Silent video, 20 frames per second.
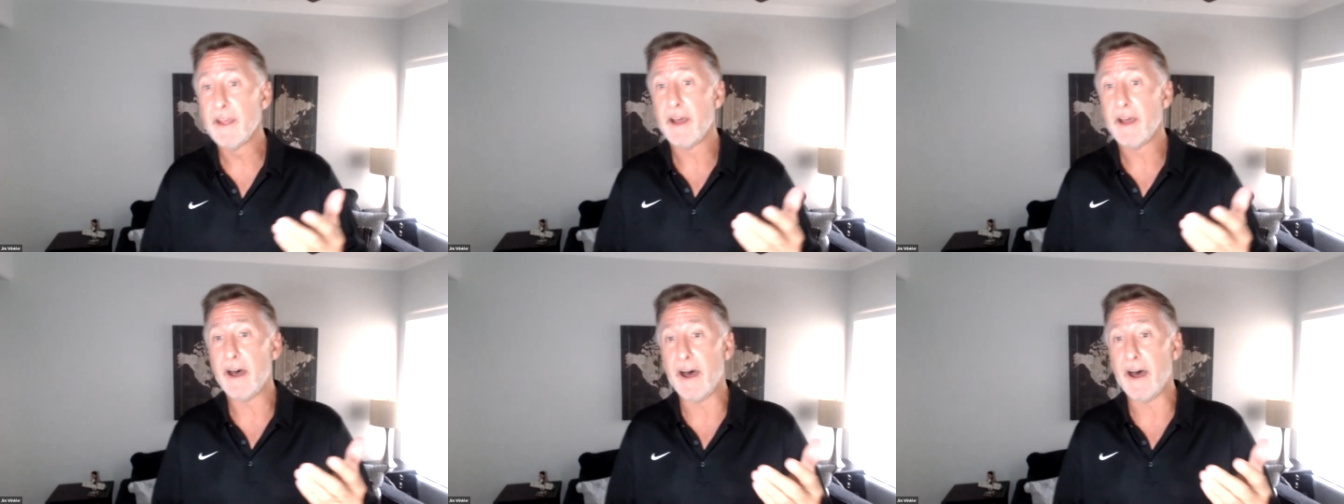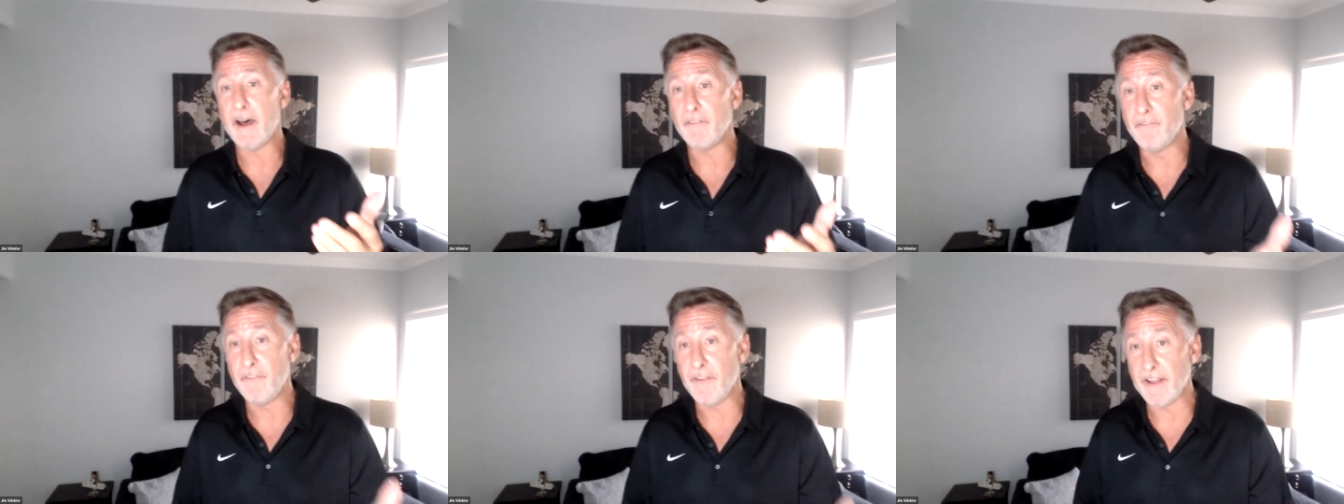
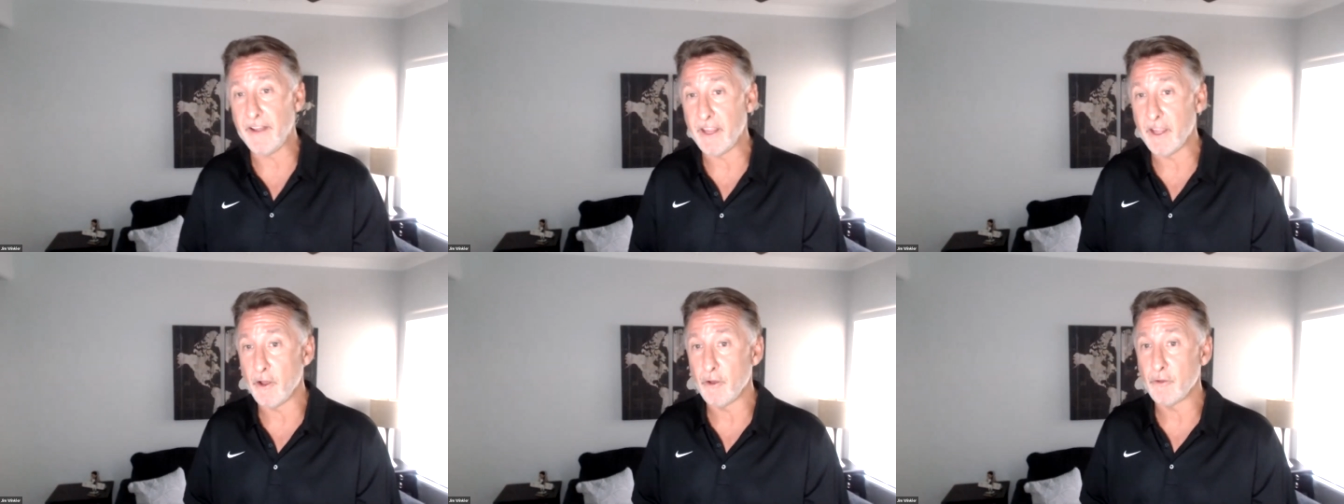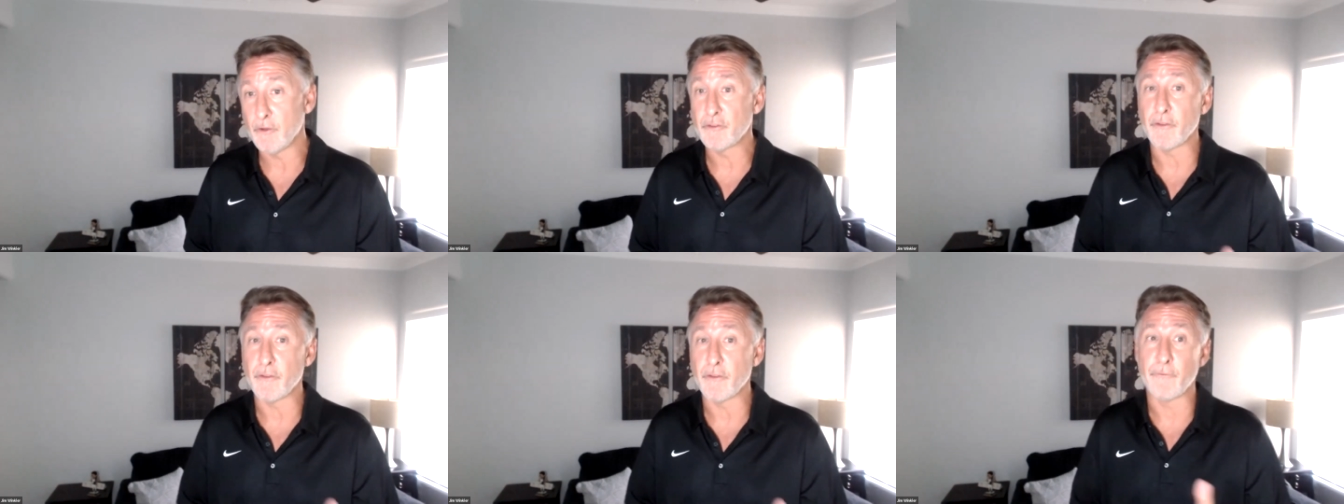uh,
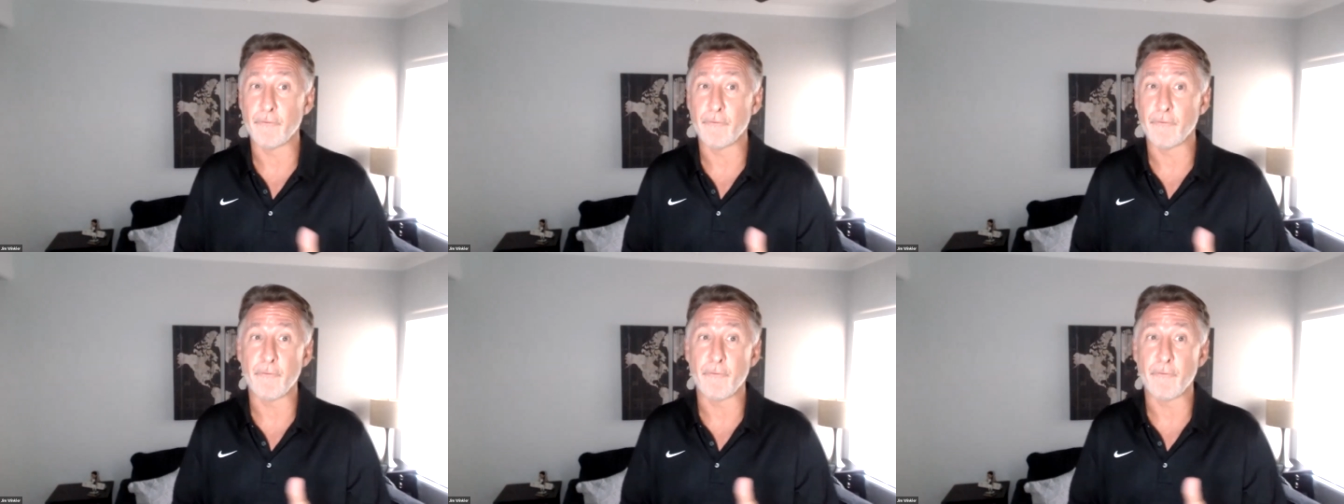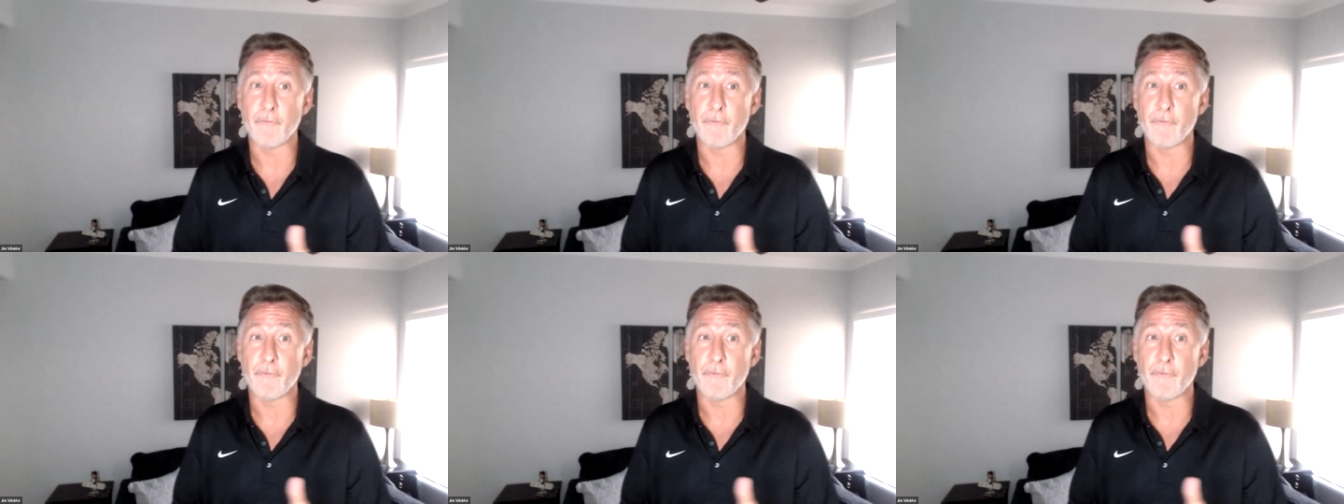videos, the
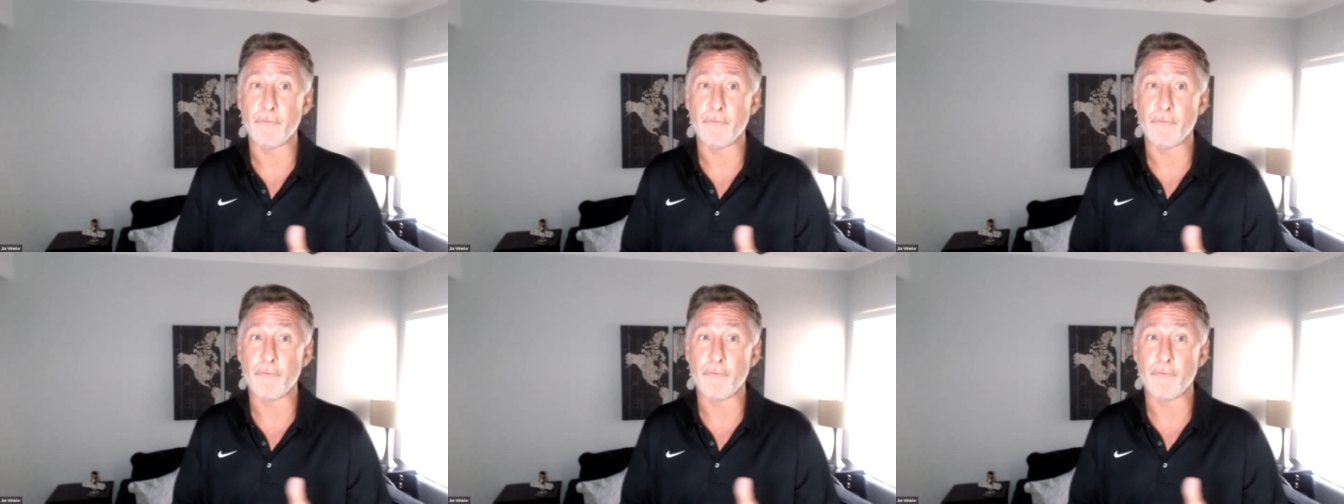14